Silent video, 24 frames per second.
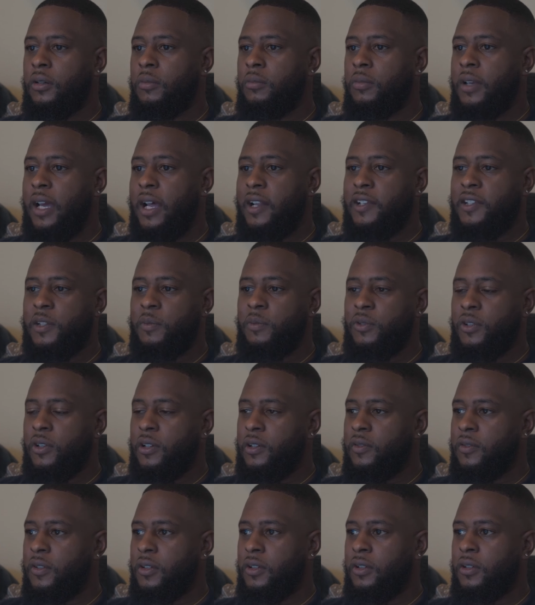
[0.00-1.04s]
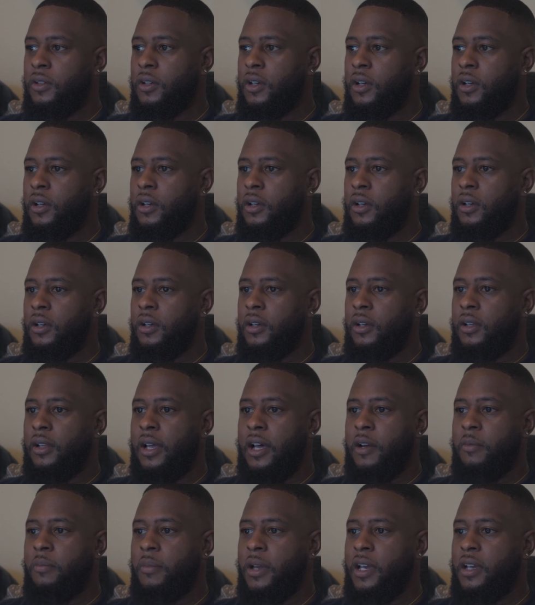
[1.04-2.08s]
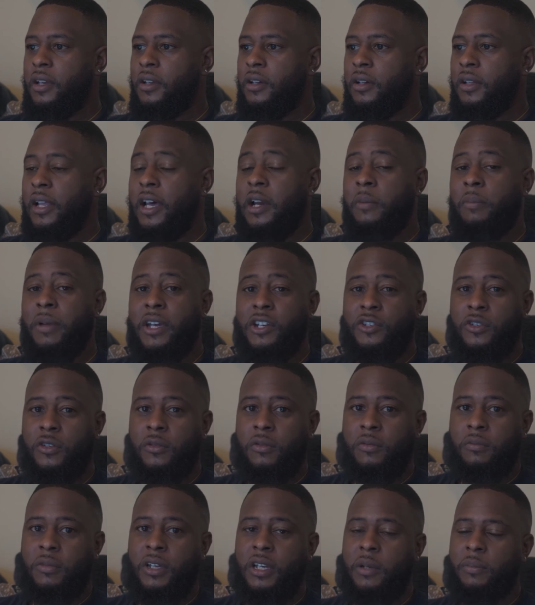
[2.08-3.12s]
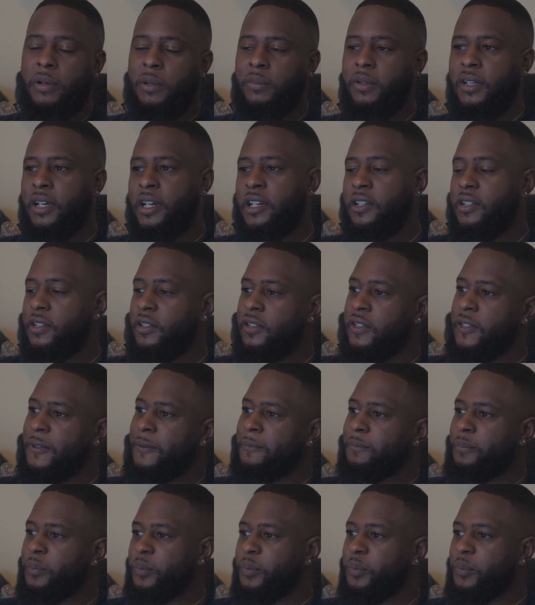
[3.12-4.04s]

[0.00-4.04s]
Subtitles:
Dallas Observer, a lot of major media publications.